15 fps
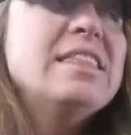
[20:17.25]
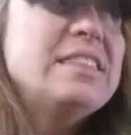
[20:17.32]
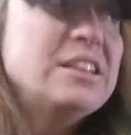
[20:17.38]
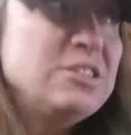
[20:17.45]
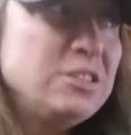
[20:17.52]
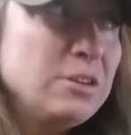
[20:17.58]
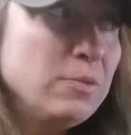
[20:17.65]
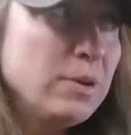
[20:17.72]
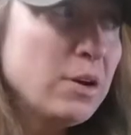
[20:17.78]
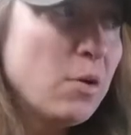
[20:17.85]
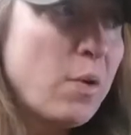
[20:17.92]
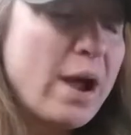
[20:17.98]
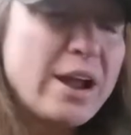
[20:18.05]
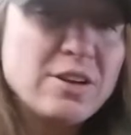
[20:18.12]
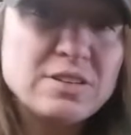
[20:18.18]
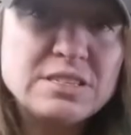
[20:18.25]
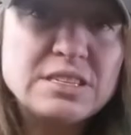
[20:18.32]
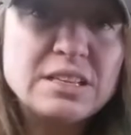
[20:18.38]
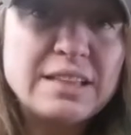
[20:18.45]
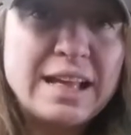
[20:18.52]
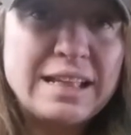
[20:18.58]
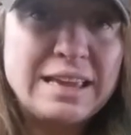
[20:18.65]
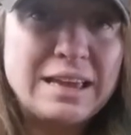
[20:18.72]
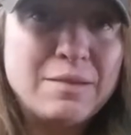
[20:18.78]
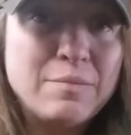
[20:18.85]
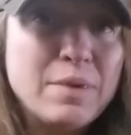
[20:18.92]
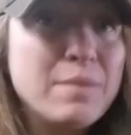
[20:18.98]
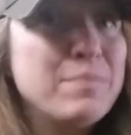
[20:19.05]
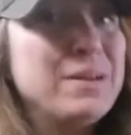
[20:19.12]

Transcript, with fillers: They do require selenium,